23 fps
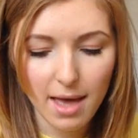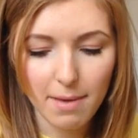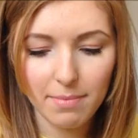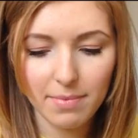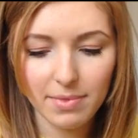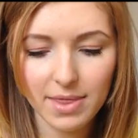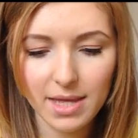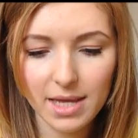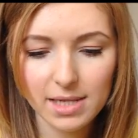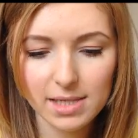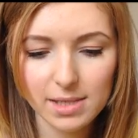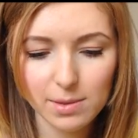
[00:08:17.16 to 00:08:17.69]
and
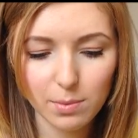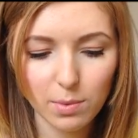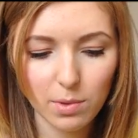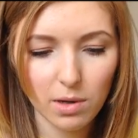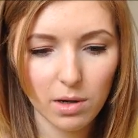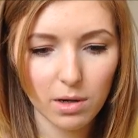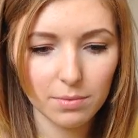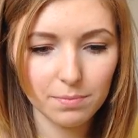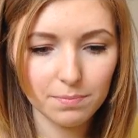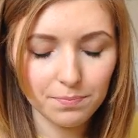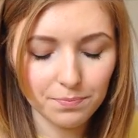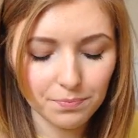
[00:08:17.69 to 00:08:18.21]
this
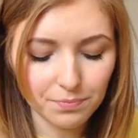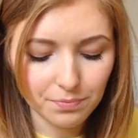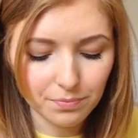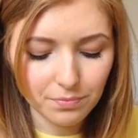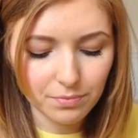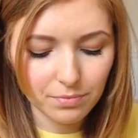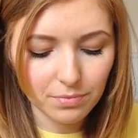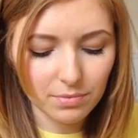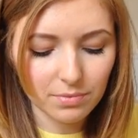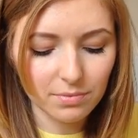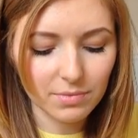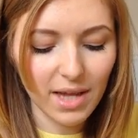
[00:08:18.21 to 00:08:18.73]
one,
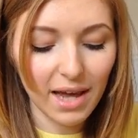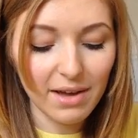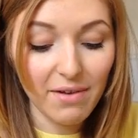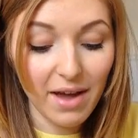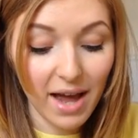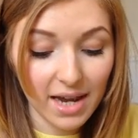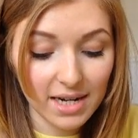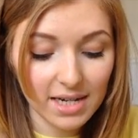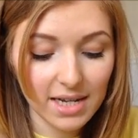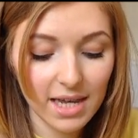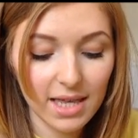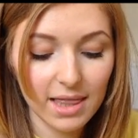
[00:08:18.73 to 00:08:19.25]
I've
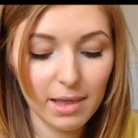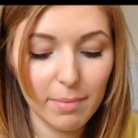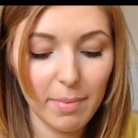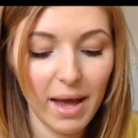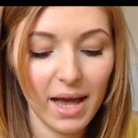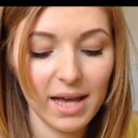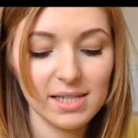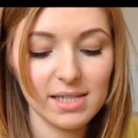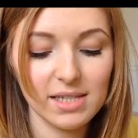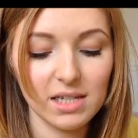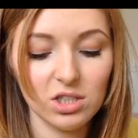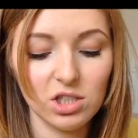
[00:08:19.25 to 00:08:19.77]
had it in the
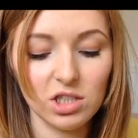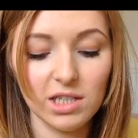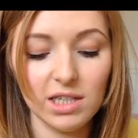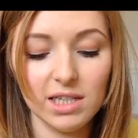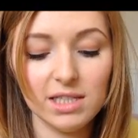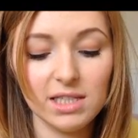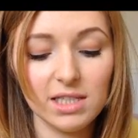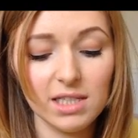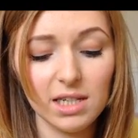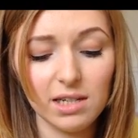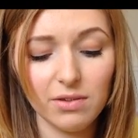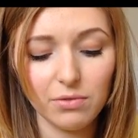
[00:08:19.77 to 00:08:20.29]
past actually,
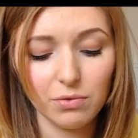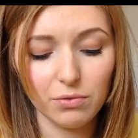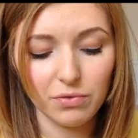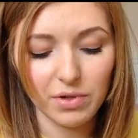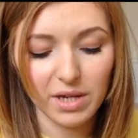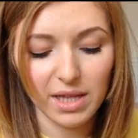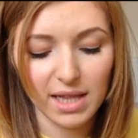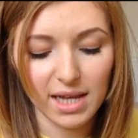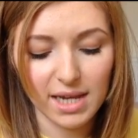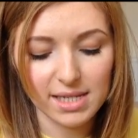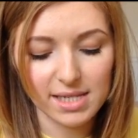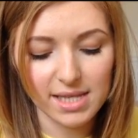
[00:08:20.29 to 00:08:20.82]
I didn't even
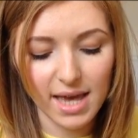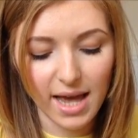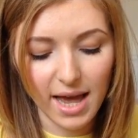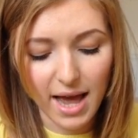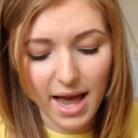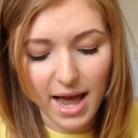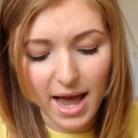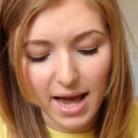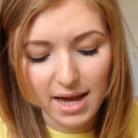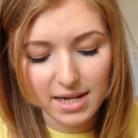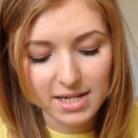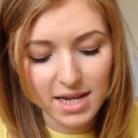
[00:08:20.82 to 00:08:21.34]
realise that
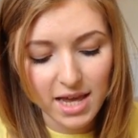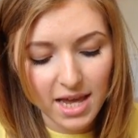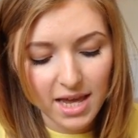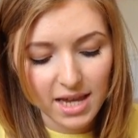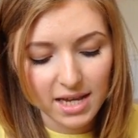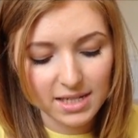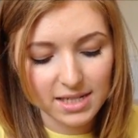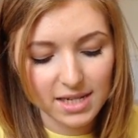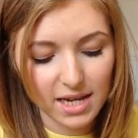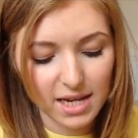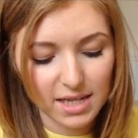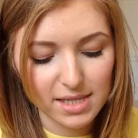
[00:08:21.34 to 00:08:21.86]
I had.
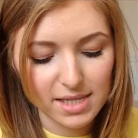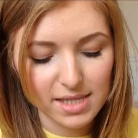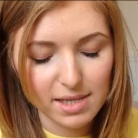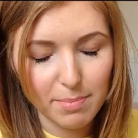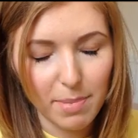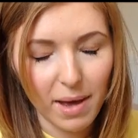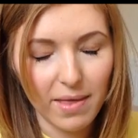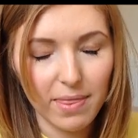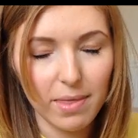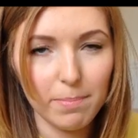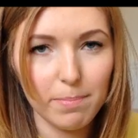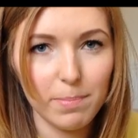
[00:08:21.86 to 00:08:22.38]
It turns the
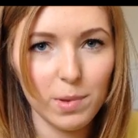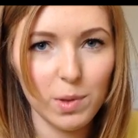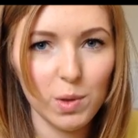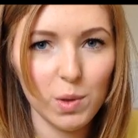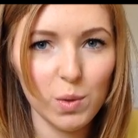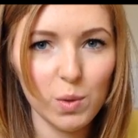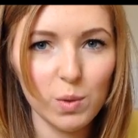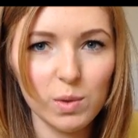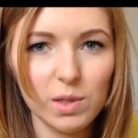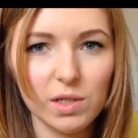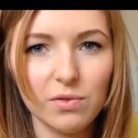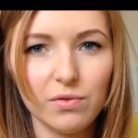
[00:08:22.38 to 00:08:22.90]
back a
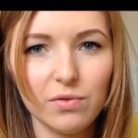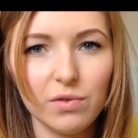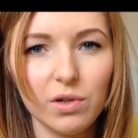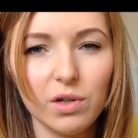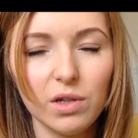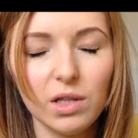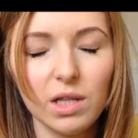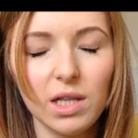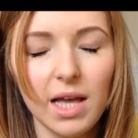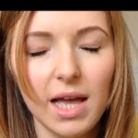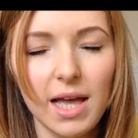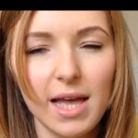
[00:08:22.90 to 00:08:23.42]

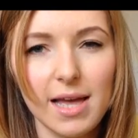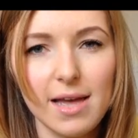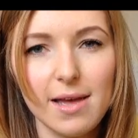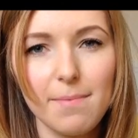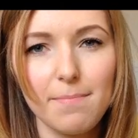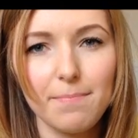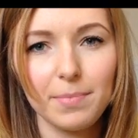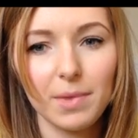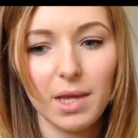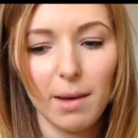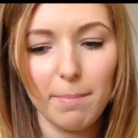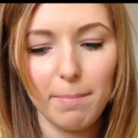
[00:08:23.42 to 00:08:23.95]
beautiful
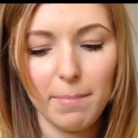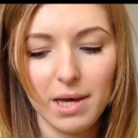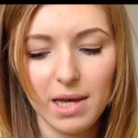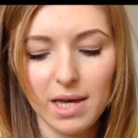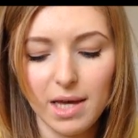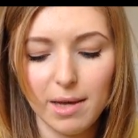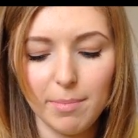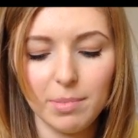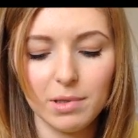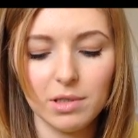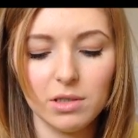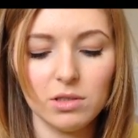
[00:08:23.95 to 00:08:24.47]

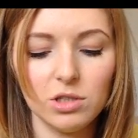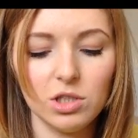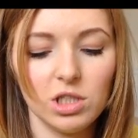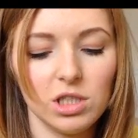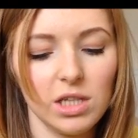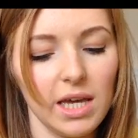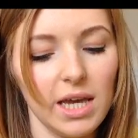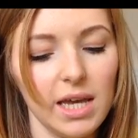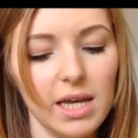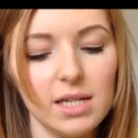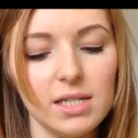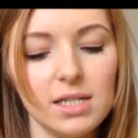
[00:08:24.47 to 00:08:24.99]
purple
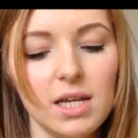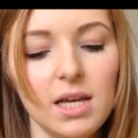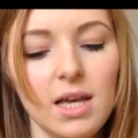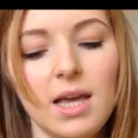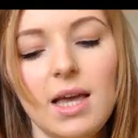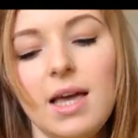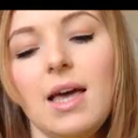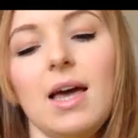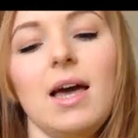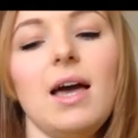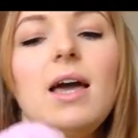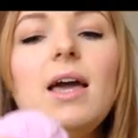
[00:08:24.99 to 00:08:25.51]
shade.
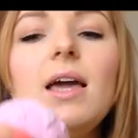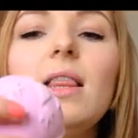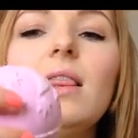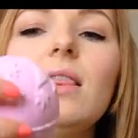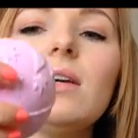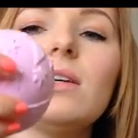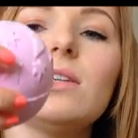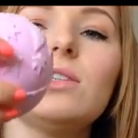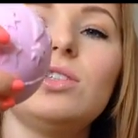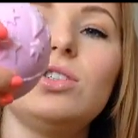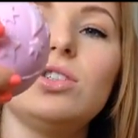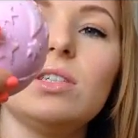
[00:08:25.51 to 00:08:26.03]
It
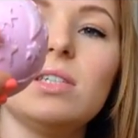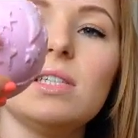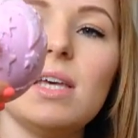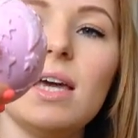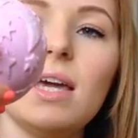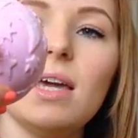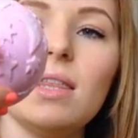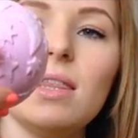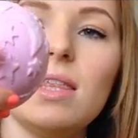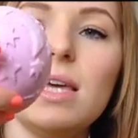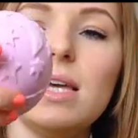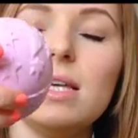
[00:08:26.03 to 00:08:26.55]
looks just
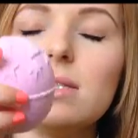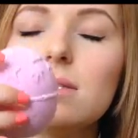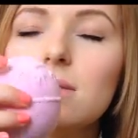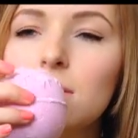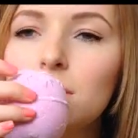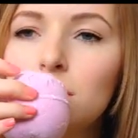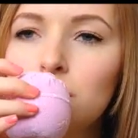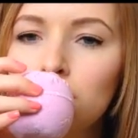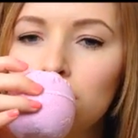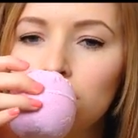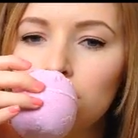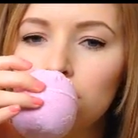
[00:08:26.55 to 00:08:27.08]
like this.
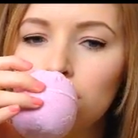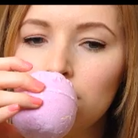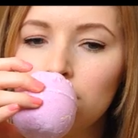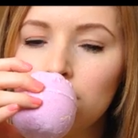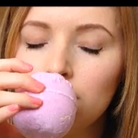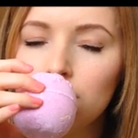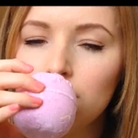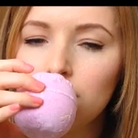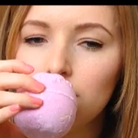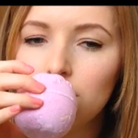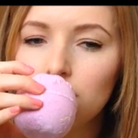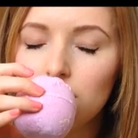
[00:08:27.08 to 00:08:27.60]

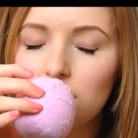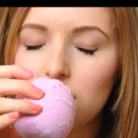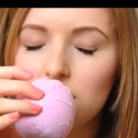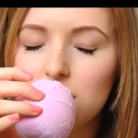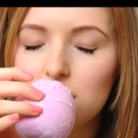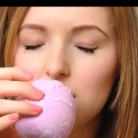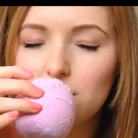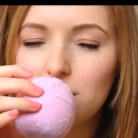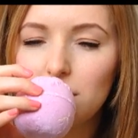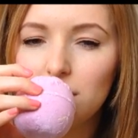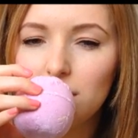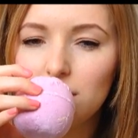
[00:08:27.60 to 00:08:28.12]
It
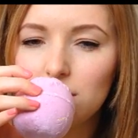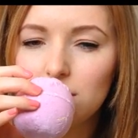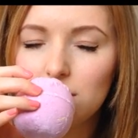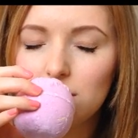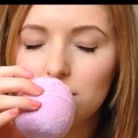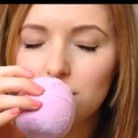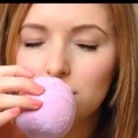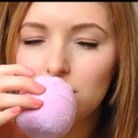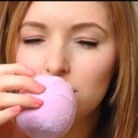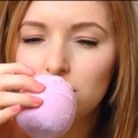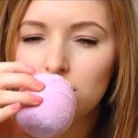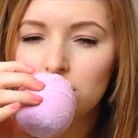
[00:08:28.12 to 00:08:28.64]
smells
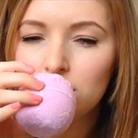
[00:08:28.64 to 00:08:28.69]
